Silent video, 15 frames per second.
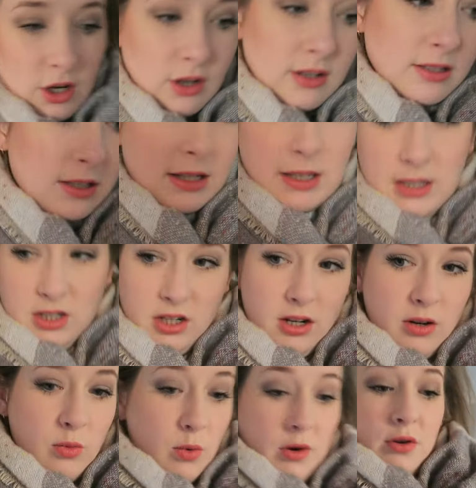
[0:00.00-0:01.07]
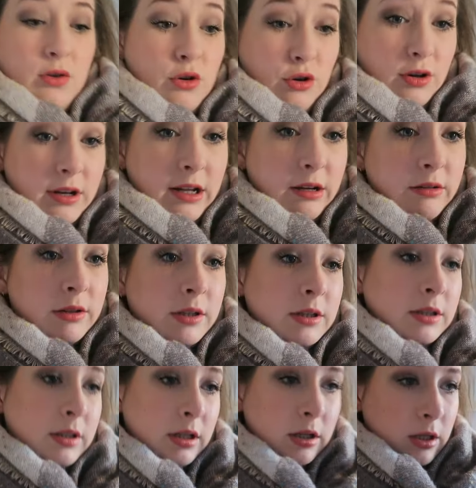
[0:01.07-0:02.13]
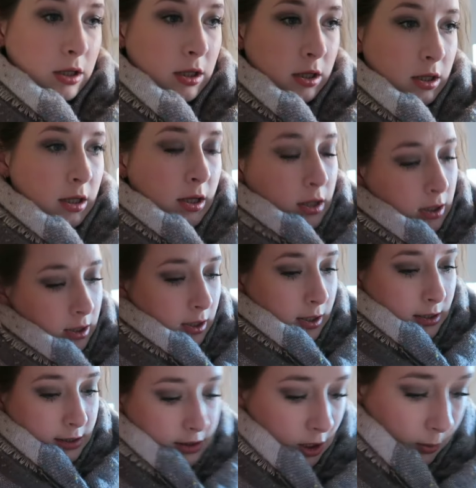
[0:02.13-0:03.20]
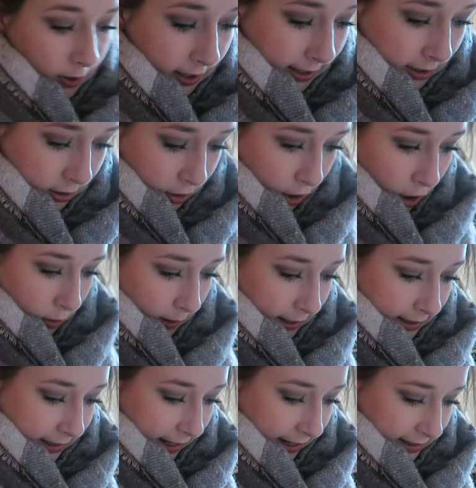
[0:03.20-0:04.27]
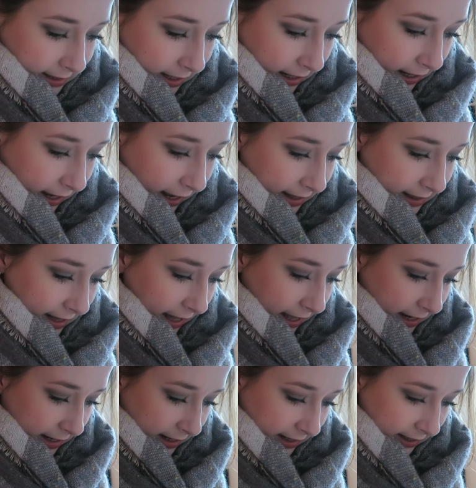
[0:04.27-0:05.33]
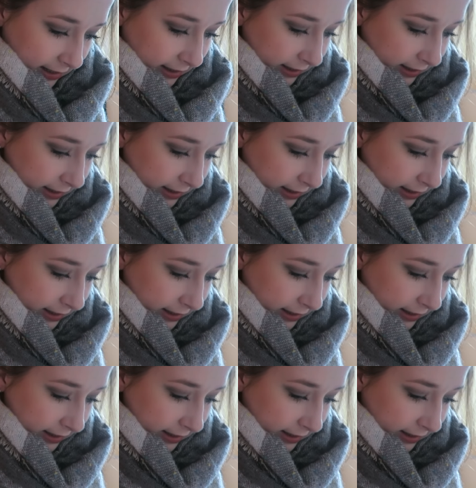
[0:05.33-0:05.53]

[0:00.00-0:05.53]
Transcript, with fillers: to go because it is actually like one o'clock now. So I need to go and get her and then